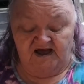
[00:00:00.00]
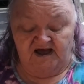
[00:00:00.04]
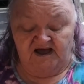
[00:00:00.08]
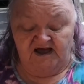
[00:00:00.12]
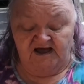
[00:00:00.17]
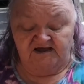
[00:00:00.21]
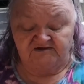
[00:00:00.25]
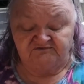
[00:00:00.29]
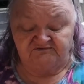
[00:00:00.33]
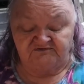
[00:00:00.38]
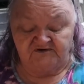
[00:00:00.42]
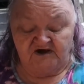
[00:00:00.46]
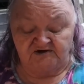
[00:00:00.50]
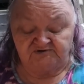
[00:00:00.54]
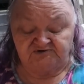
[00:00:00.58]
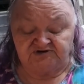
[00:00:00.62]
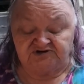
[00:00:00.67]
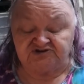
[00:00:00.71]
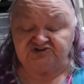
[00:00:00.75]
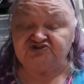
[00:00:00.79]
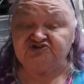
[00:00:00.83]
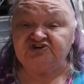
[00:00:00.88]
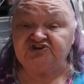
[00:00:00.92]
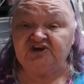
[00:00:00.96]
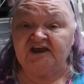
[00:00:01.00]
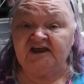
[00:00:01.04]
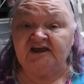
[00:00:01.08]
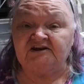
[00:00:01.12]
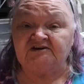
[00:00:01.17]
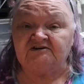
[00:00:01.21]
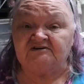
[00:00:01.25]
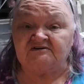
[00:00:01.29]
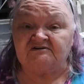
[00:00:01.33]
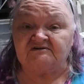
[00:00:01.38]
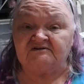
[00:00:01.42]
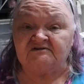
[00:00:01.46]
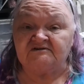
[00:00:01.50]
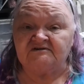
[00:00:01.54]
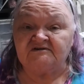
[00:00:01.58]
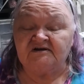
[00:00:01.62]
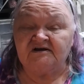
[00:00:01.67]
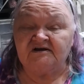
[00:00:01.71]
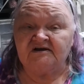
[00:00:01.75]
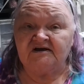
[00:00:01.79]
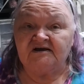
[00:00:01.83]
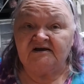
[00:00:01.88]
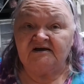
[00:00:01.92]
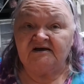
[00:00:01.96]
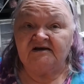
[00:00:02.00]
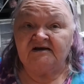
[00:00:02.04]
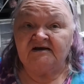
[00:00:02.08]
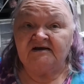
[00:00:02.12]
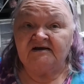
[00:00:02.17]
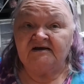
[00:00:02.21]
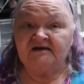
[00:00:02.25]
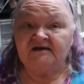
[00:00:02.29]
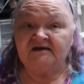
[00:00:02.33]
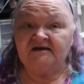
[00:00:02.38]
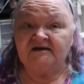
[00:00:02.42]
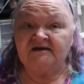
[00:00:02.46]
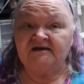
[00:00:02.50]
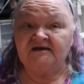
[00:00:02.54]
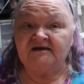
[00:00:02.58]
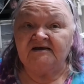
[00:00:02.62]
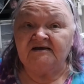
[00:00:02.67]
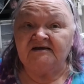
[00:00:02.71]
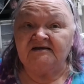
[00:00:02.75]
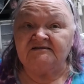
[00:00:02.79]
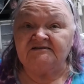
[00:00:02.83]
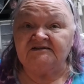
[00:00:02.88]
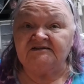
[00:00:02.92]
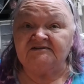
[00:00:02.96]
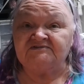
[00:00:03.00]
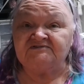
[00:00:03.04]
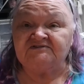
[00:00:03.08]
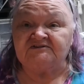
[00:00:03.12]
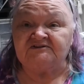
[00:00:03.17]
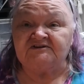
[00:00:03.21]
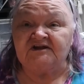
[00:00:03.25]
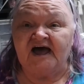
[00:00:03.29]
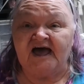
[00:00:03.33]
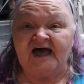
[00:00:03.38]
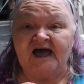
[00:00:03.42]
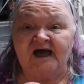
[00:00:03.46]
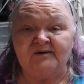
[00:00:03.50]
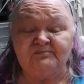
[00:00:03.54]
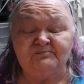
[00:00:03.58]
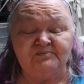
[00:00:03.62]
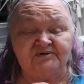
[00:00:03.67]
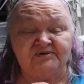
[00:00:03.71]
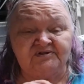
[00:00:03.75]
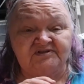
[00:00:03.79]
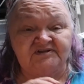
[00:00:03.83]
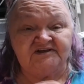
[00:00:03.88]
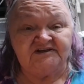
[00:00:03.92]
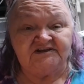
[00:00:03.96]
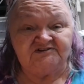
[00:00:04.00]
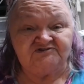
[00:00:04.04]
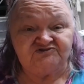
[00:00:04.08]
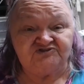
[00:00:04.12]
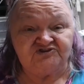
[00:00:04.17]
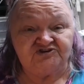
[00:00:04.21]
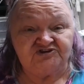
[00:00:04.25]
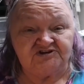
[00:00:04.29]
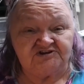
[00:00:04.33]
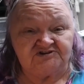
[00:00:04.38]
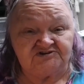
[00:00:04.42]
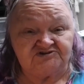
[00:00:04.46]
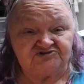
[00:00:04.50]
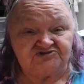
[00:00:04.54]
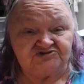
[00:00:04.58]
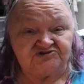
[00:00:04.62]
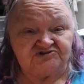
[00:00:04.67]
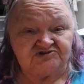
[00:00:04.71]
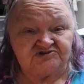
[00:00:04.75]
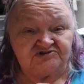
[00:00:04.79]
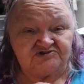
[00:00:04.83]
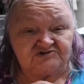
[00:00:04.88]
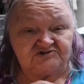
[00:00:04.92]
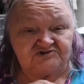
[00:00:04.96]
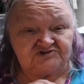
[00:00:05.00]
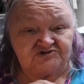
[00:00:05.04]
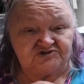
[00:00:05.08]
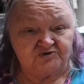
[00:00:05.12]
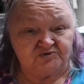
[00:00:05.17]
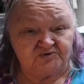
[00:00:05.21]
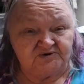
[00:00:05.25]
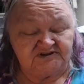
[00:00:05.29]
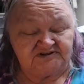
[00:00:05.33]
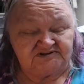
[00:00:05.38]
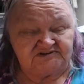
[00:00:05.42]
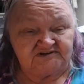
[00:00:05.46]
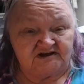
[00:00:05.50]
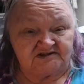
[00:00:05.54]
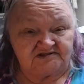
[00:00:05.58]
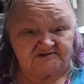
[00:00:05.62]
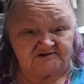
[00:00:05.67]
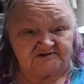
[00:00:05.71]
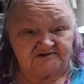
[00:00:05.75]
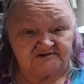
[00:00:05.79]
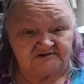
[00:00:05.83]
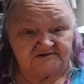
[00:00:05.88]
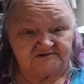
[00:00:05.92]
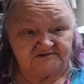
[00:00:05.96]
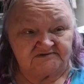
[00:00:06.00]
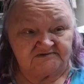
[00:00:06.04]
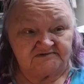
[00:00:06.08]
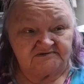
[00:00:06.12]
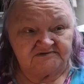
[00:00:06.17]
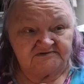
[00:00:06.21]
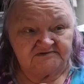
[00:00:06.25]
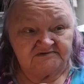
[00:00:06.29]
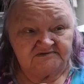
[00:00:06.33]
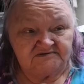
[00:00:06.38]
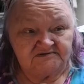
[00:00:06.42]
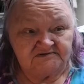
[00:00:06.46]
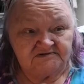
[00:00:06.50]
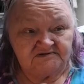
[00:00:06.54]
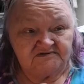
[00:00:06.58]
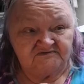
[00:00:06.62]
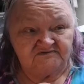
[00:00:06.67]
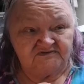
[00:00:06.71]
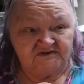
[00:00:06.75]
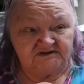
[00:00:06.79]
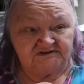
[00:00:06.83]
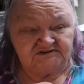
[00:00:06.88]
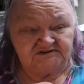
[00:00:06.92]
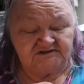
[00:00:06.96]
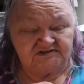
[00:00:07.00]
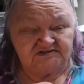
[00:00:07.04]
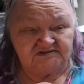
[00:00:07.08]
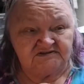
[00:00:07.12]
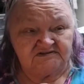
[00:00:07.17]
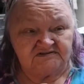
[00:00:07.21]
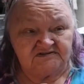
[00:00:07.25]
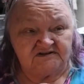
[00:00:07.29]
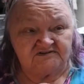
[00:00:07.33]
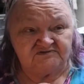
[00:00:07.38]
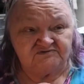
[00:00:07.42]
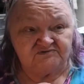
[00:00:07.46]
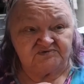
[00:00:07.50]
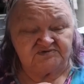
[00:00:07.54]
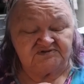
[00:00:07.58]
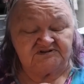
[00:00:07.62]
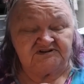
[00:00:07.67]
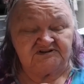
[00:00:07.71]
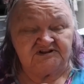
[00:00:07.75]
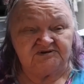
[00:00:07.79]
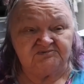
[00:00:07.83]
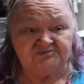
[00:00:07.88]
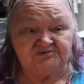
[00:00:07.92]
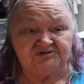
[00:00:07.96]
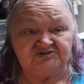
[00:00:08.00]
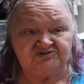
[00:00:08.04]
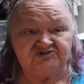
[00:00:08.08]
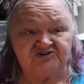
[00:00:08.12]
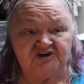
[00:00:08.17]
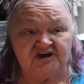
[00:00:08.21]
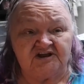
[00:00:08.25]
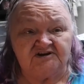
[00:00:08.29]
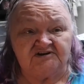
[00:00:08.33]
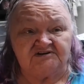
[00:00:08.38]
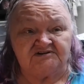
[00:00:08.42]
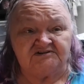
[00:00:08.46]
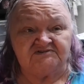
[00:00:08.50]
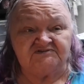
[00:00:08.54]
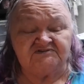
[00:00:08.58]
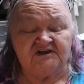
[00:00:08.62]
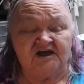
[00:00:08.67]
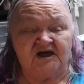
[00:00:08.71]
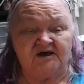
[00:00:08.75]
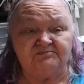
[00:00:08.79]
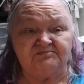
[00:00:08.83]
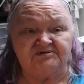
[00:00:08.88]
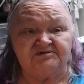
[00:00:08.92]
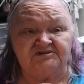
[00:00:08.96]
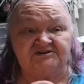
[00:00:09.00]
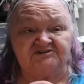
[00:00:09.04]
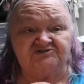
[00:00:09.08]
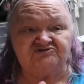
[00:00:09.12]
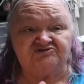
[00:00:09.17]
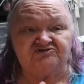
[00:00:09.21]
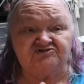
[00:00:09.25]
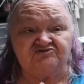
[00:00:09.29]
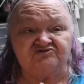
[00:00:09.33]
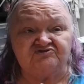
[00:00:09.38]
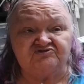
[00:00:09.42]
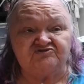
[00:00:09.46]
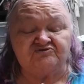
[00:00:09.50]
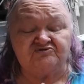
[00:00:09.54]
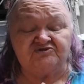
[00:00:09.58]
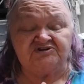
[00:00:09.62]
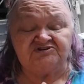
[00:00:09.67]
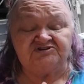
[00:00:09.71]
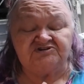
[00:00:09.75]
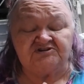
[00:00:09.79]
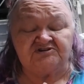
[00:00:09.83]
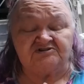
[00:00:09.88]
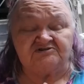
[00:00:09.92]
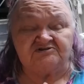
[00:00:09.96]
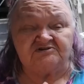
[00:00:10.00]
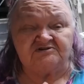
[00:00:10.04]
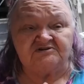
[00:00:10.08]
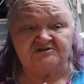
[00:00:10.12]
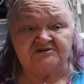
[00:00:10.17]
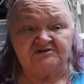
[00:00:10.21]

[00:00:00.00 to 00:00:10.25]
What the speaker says: I found a channel and it's an Appalachian storyteller. In fact, I think that's what the name of the channel is, Appalachian Storyteller.